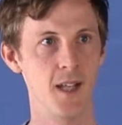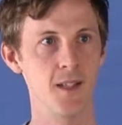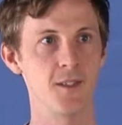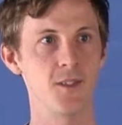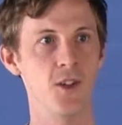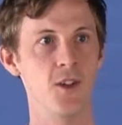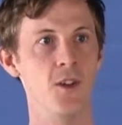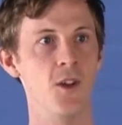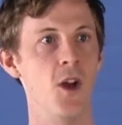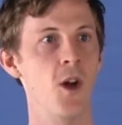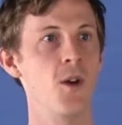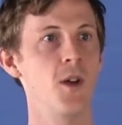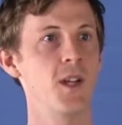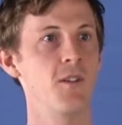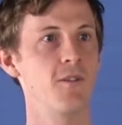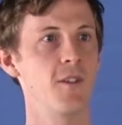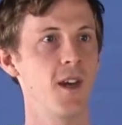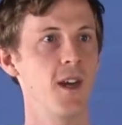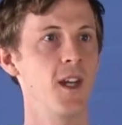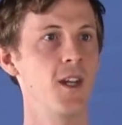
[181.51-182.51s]
And so,
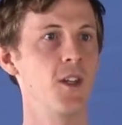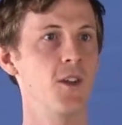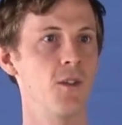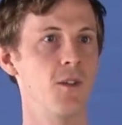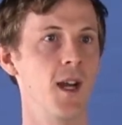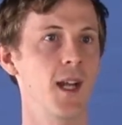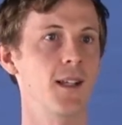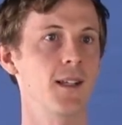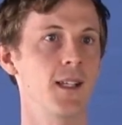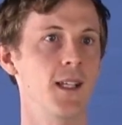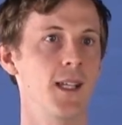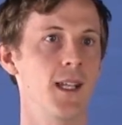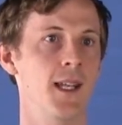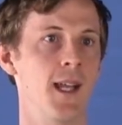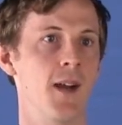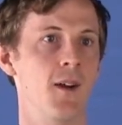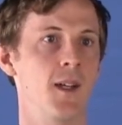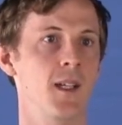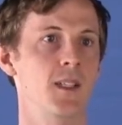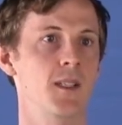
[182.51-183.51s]
knowing very directly in
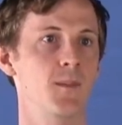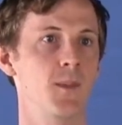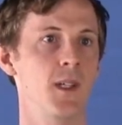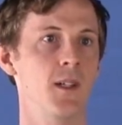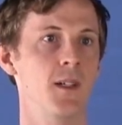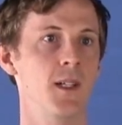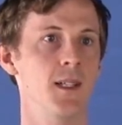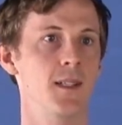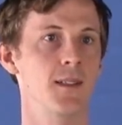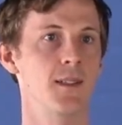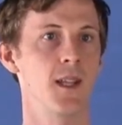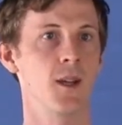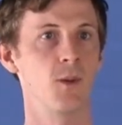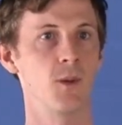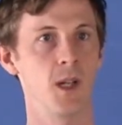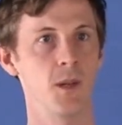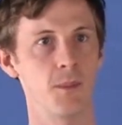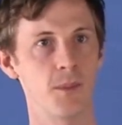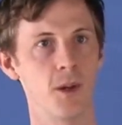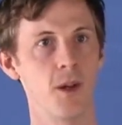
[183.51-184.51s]
our experience that
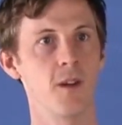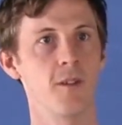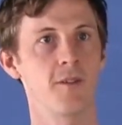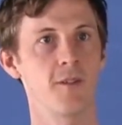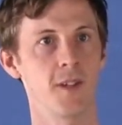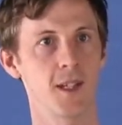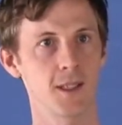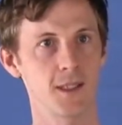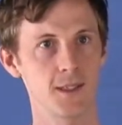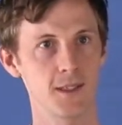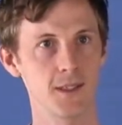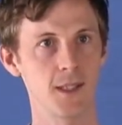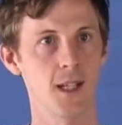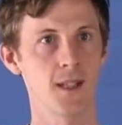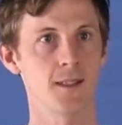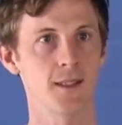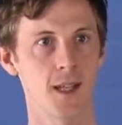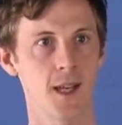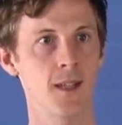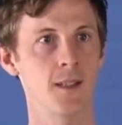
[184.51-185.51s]
we are perfect
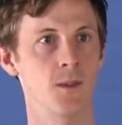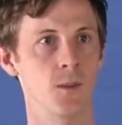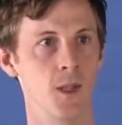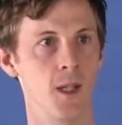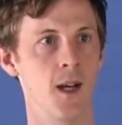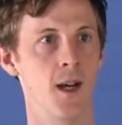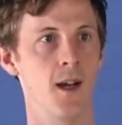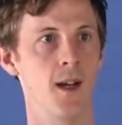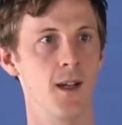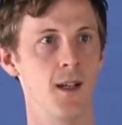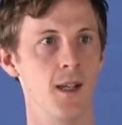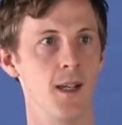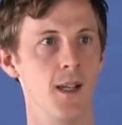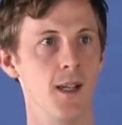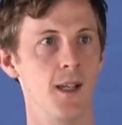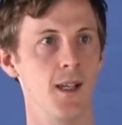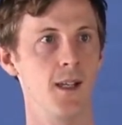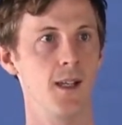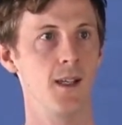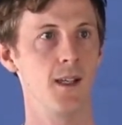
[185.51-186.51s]
just as we are
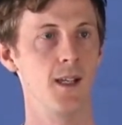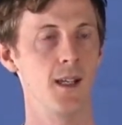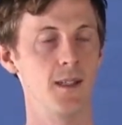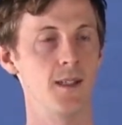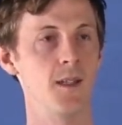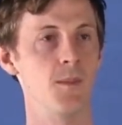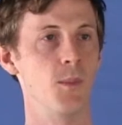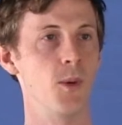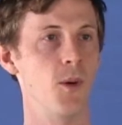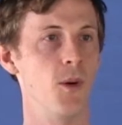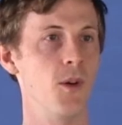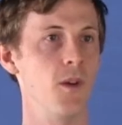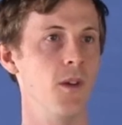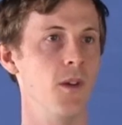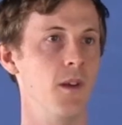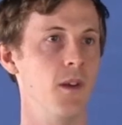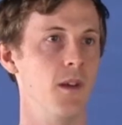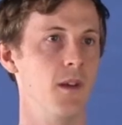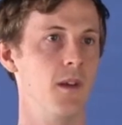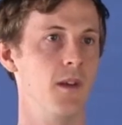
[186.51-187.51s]
is
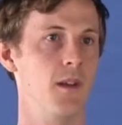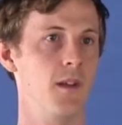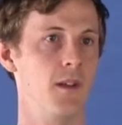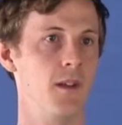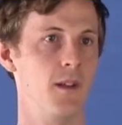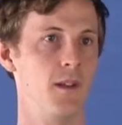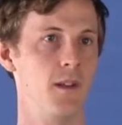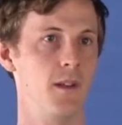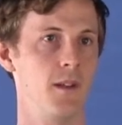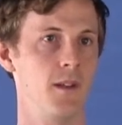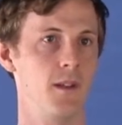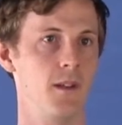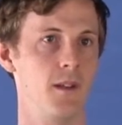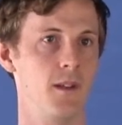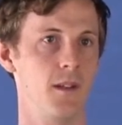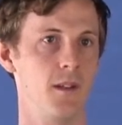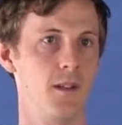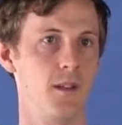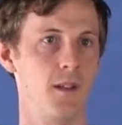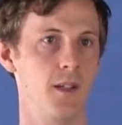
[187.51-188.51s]
important.
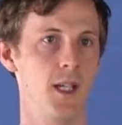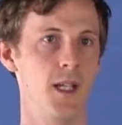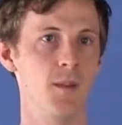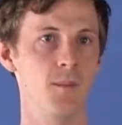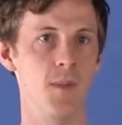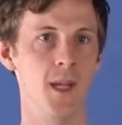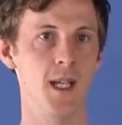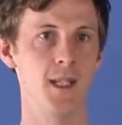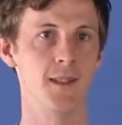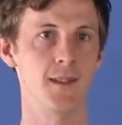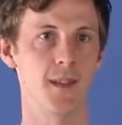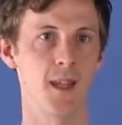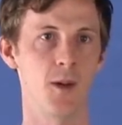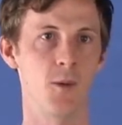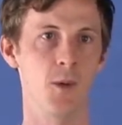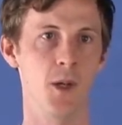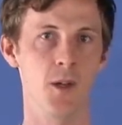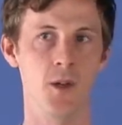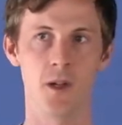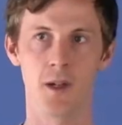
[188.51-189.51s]
It means
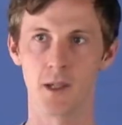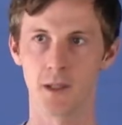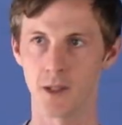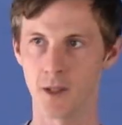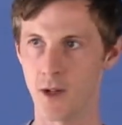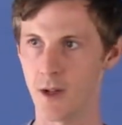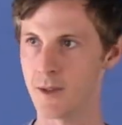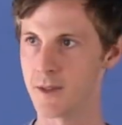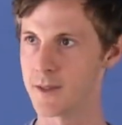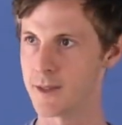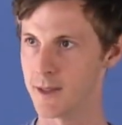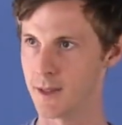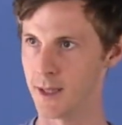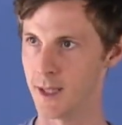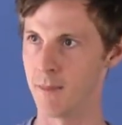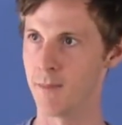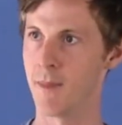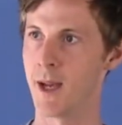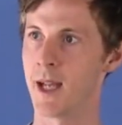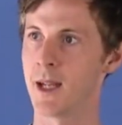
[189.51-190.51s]
that we're not
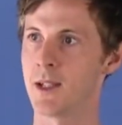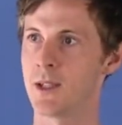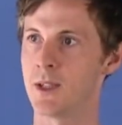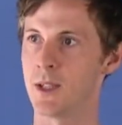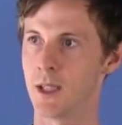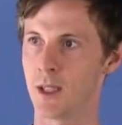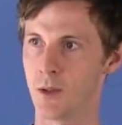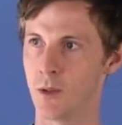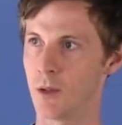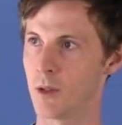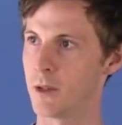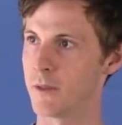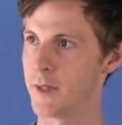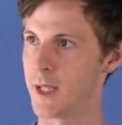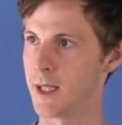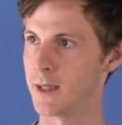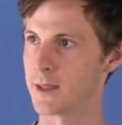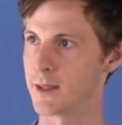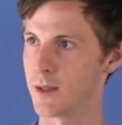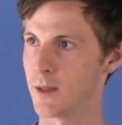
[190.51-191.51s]
constantly managing all of
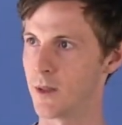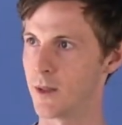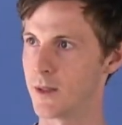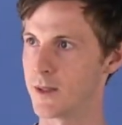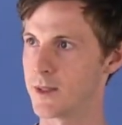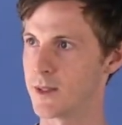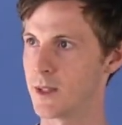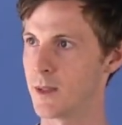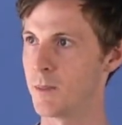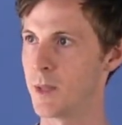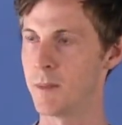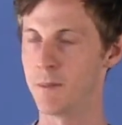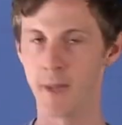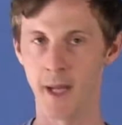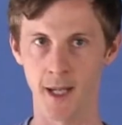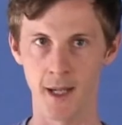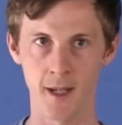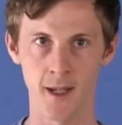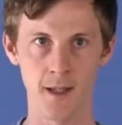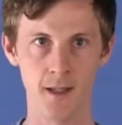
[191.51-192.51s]
these thoughts to be
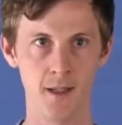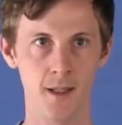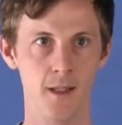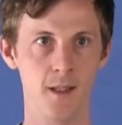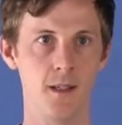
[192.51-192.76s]
better,